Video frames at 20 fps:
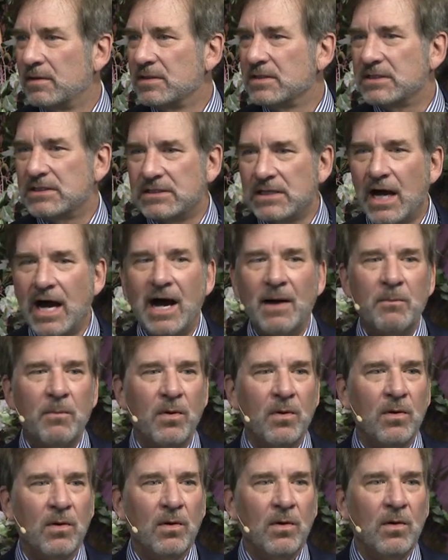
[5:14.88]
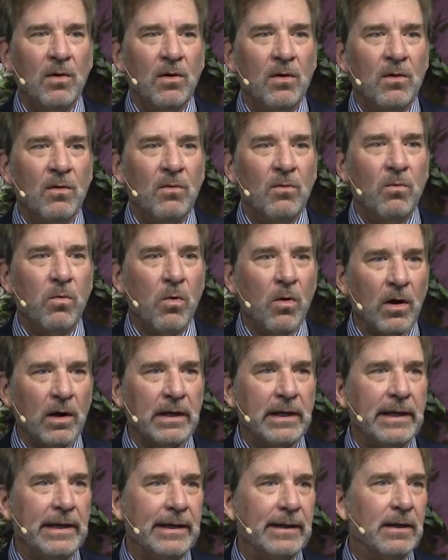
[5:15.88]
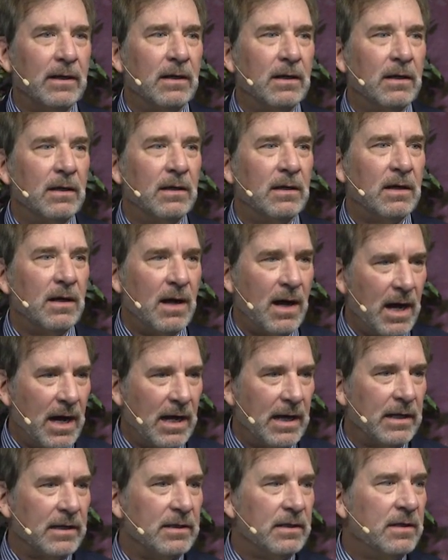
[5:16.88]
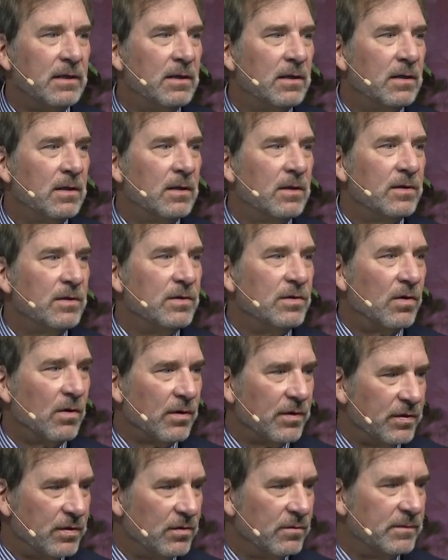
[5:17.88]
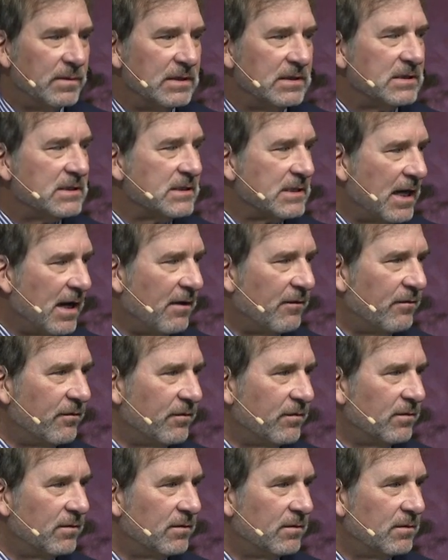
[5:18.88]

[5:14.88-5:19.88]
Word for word: Stop working on your human self.